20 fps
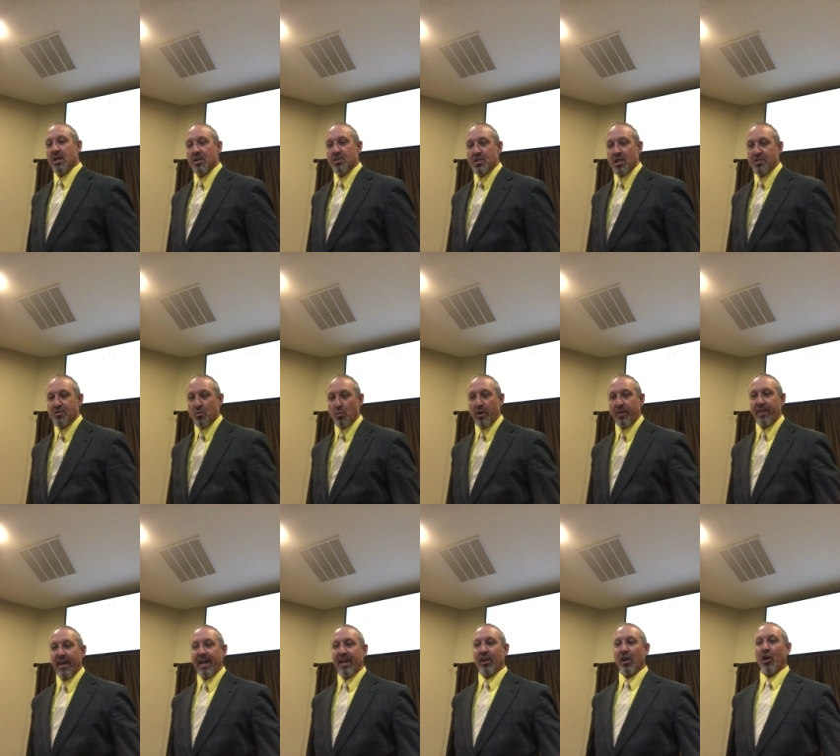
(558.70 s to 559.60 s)
says, And
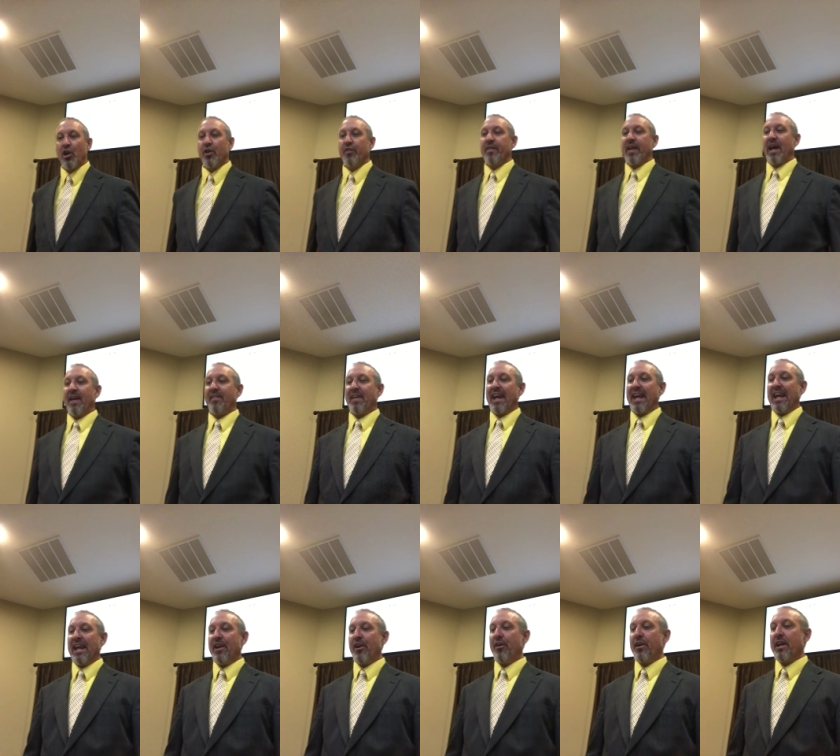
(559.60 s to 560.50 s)
when they had heard that,
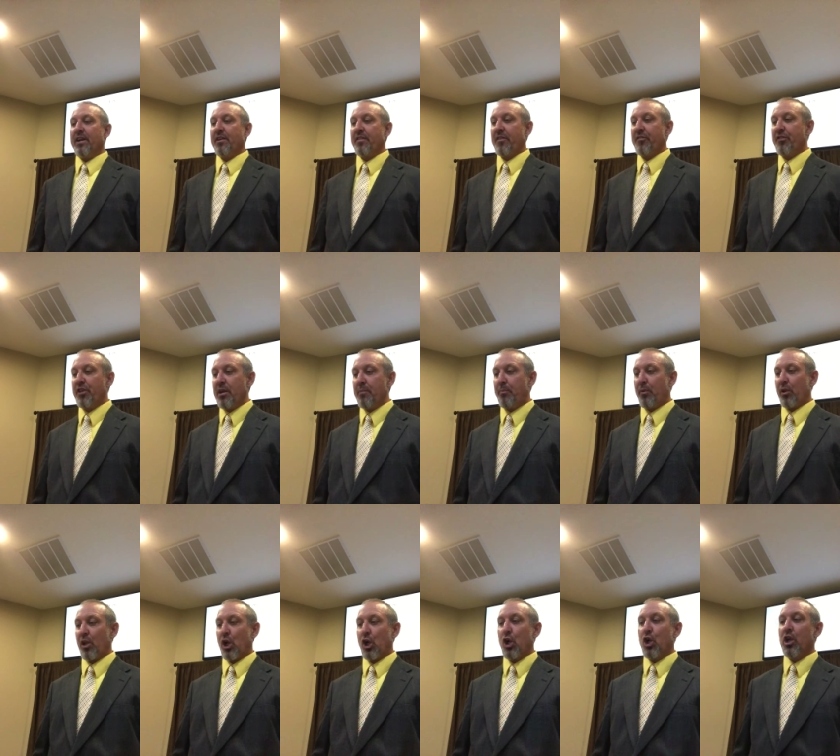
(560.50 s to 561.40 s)
they entered into the
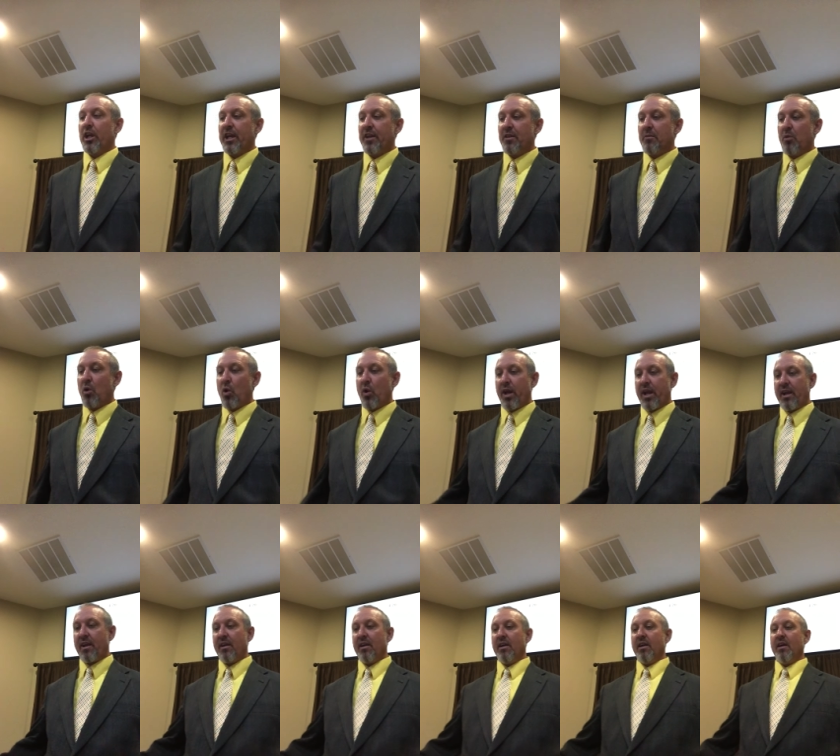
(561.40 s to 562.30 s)
temple early in the
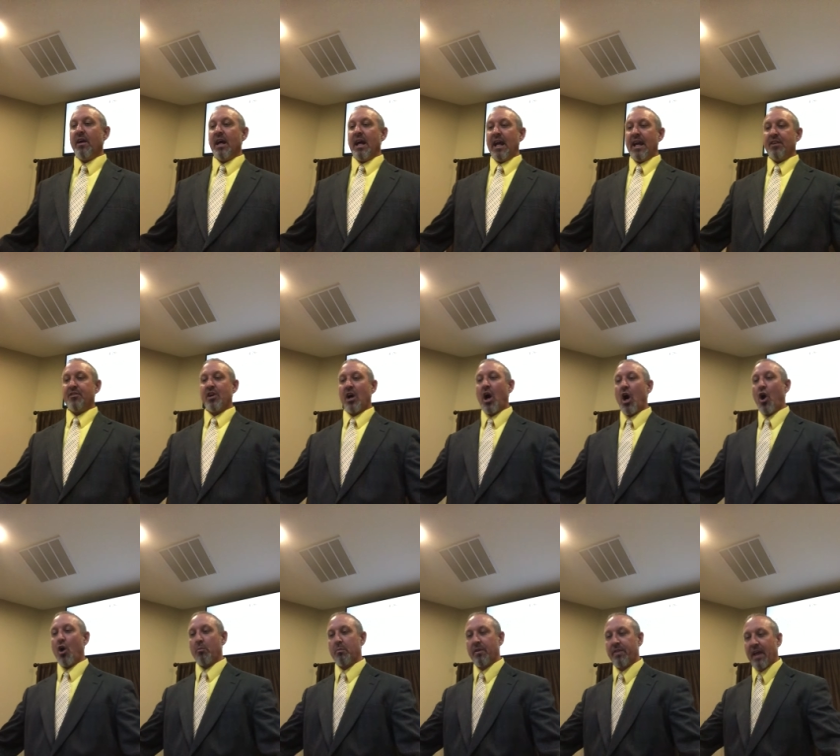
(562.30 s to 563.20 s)
morning and taught.